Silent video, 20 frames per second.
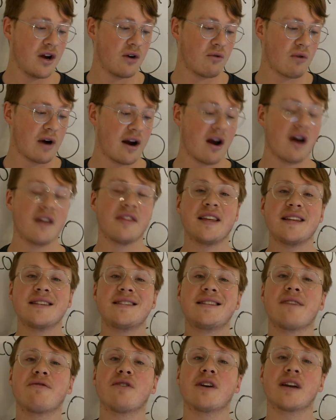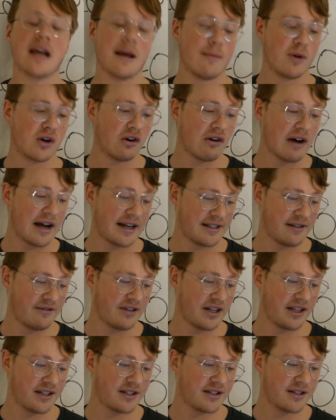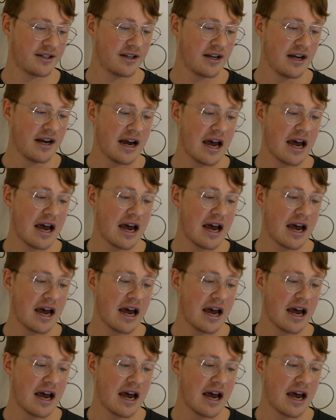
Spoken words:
right, these different chemical activities.